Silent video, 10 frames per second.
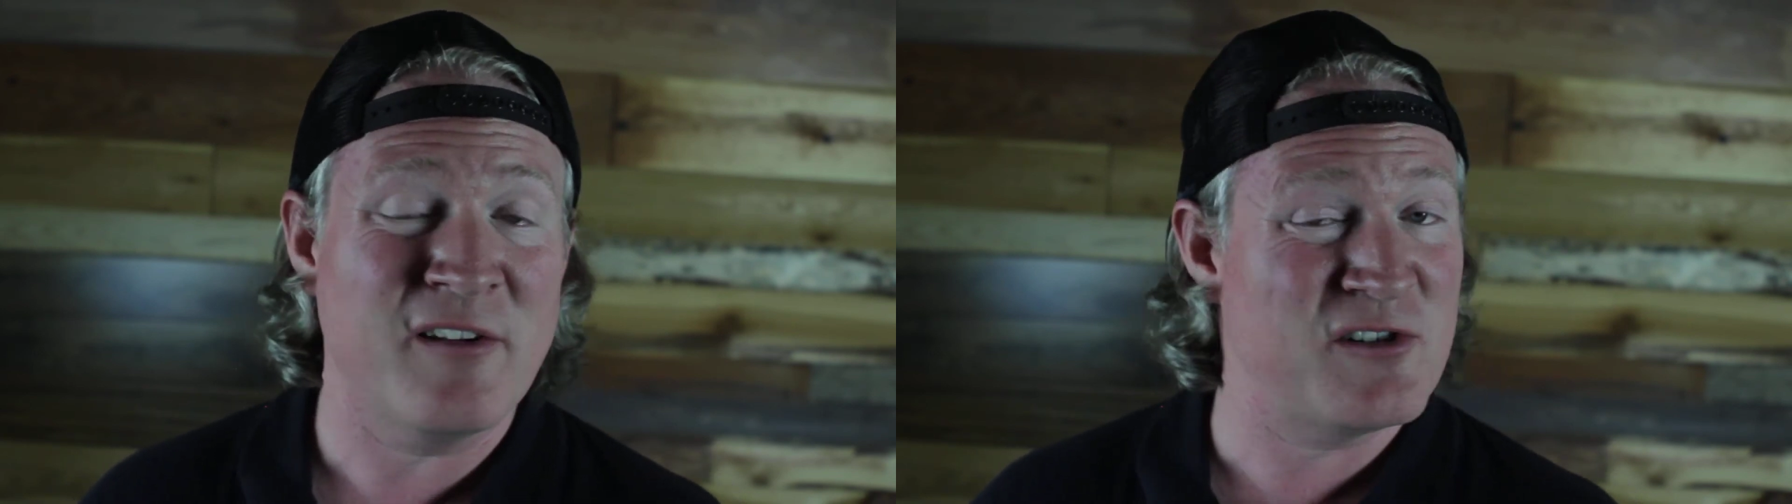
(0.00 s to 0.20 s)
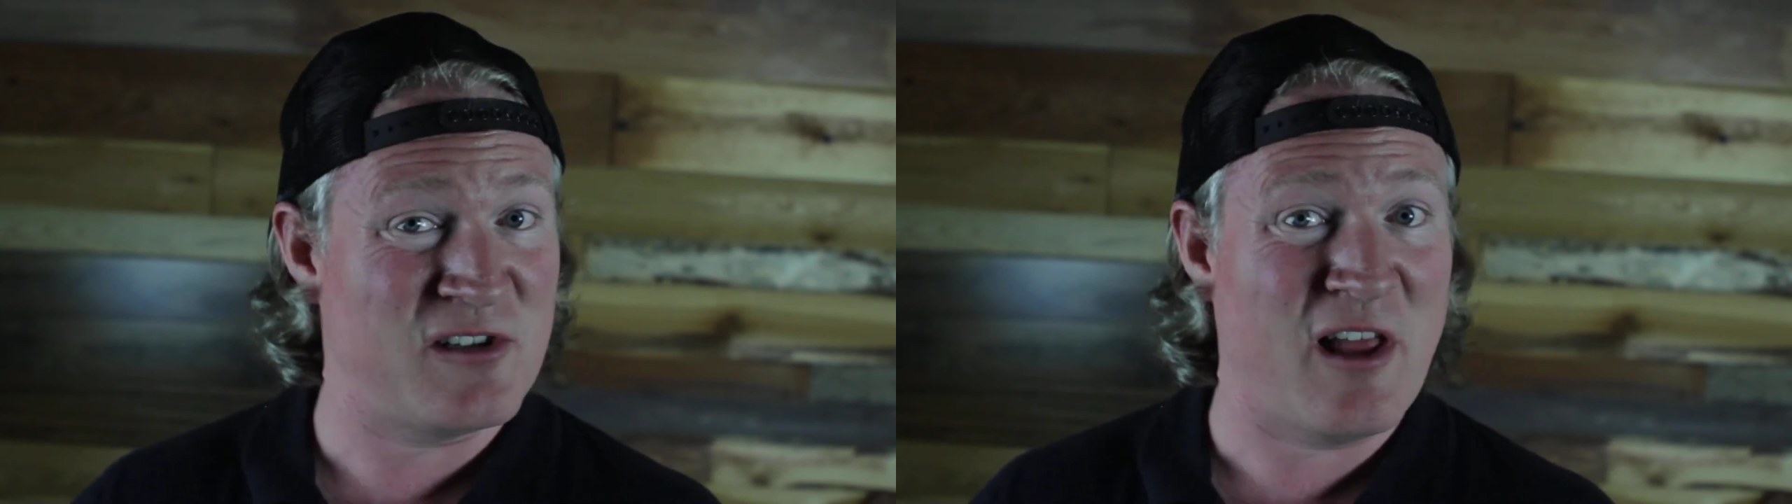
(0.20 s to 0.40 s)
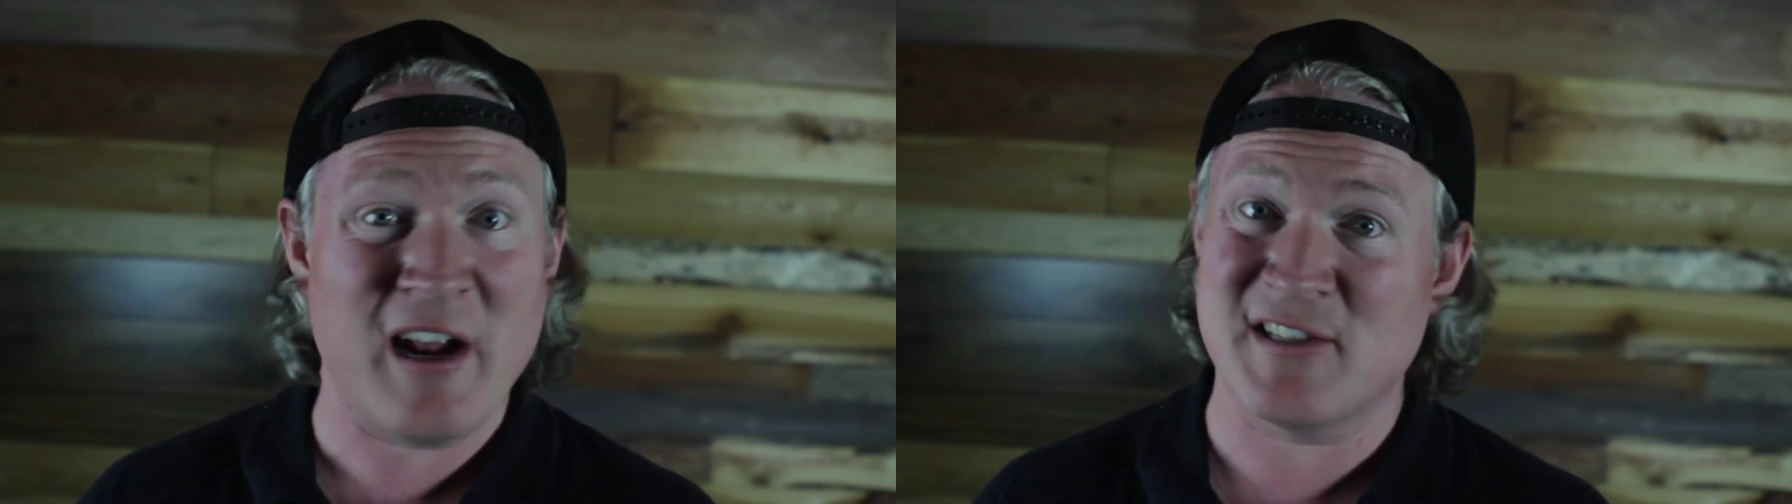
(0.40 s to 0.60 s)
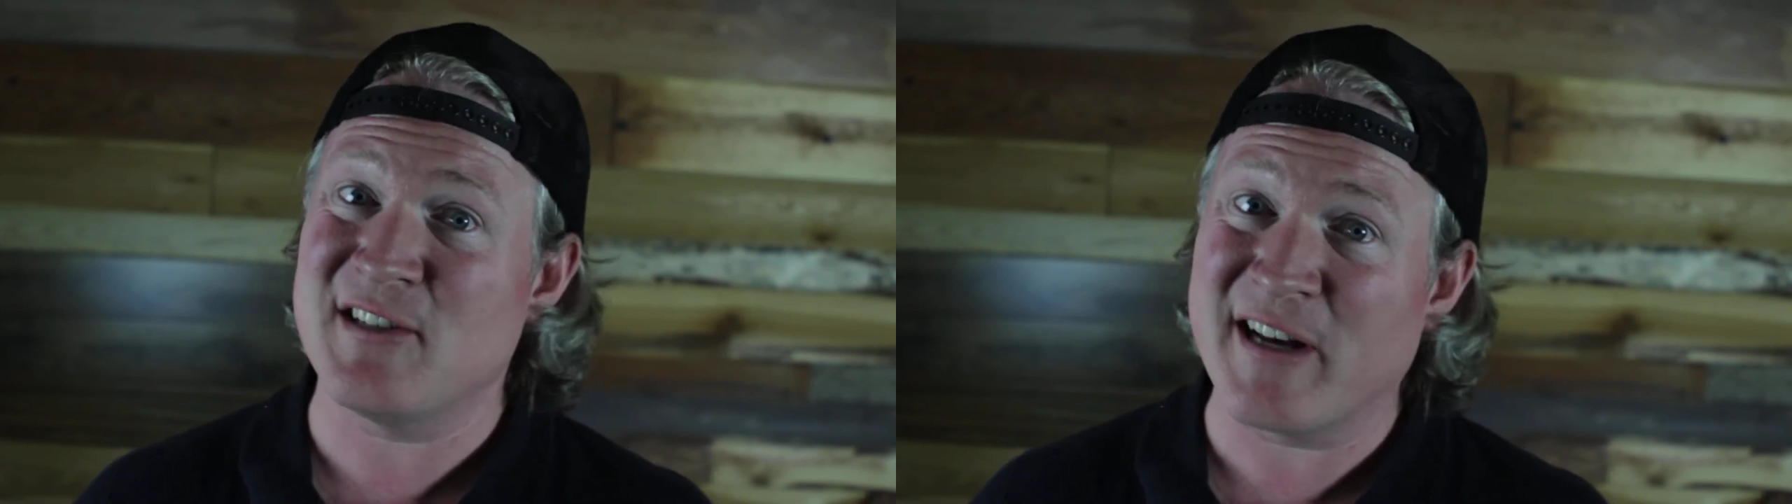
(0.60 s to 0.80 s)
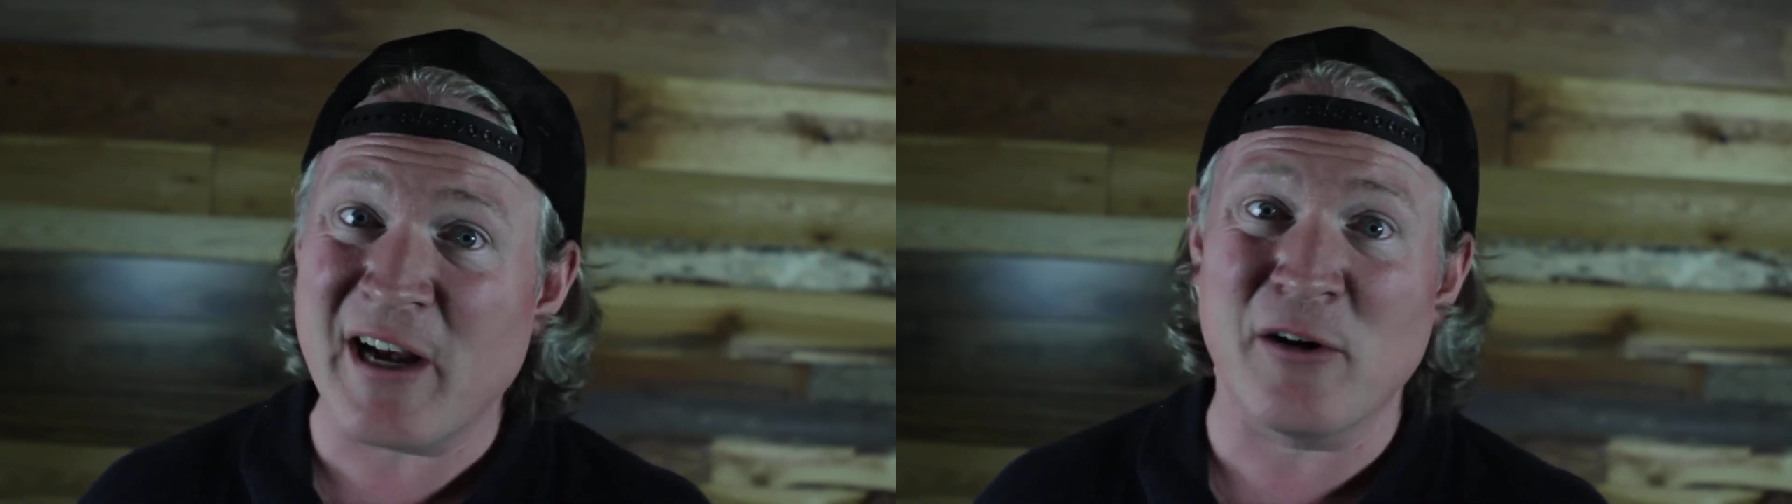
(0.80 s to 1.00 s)
There's lots
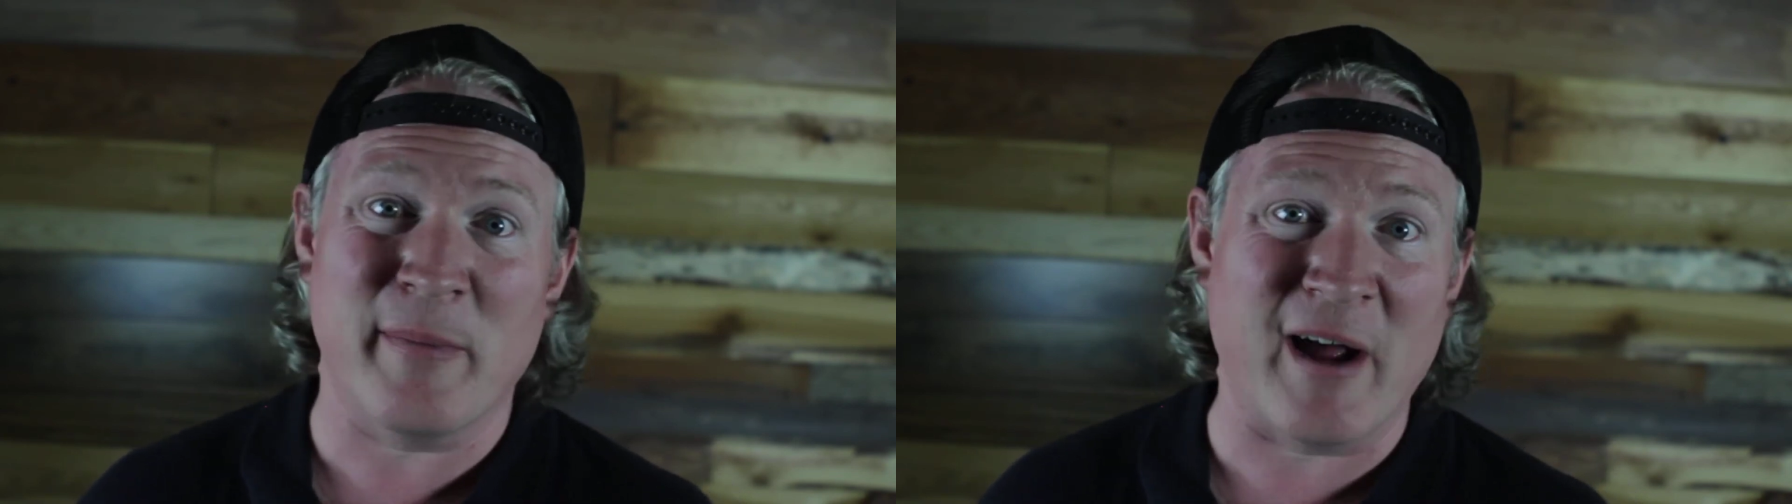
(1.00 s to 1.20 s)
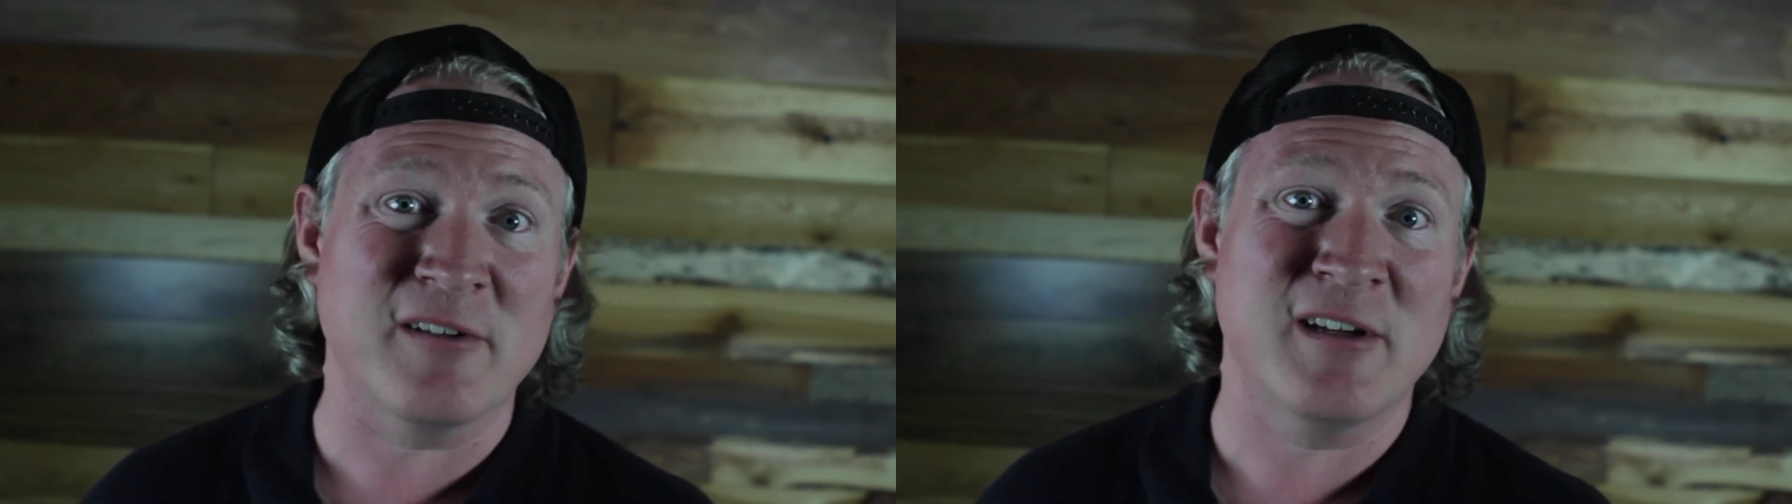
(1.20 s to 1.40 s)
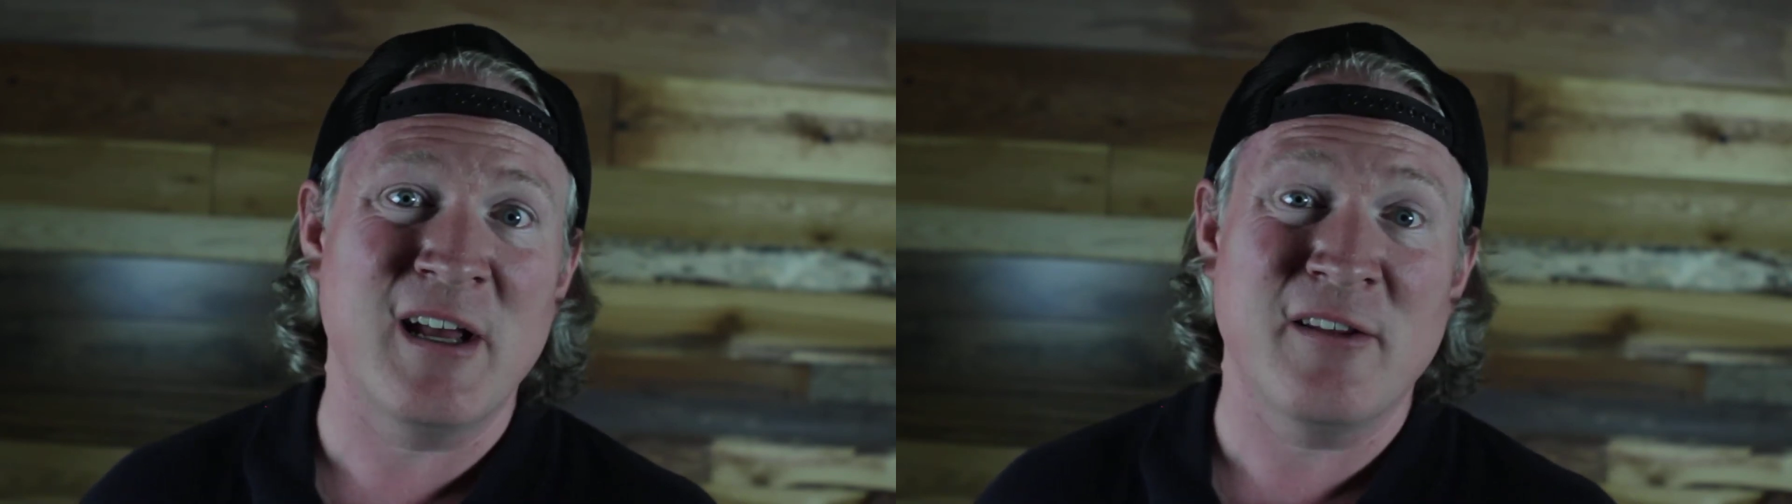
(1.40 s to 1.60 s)
to care about.